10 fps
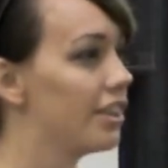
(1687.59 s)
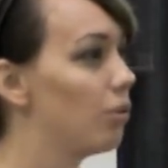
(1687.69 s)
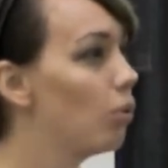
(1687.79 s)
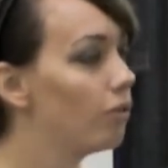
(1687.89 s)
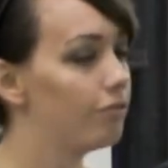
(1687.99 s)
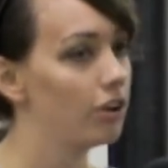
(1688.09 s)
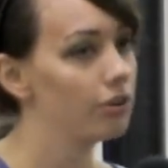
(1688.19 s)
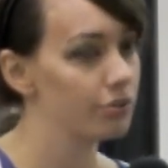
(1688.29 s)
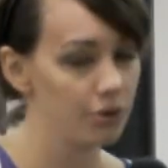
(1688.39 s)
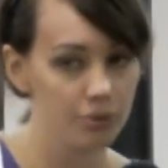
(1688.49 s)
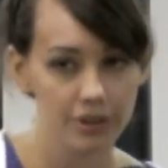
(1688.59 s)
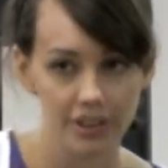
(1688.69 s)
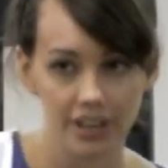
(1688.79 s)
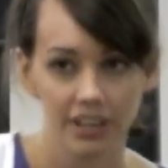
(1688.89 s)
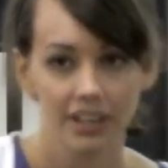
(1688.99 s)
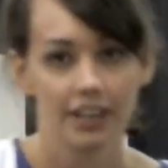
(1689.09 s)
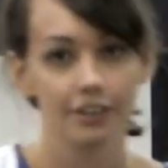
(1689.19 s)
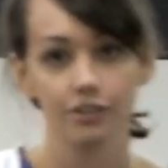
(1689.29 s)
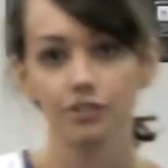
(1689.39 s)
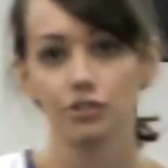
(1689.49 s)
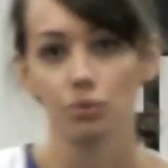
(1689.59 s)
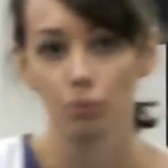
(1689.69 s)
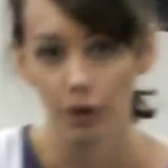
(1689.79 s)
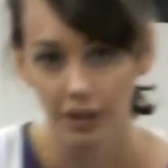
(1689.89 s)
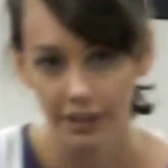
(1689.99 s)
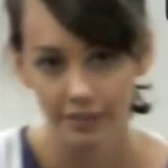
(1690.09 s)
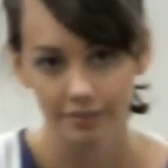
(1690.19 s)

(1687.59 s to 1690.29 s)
They won't follow through with it. It just doesn't work.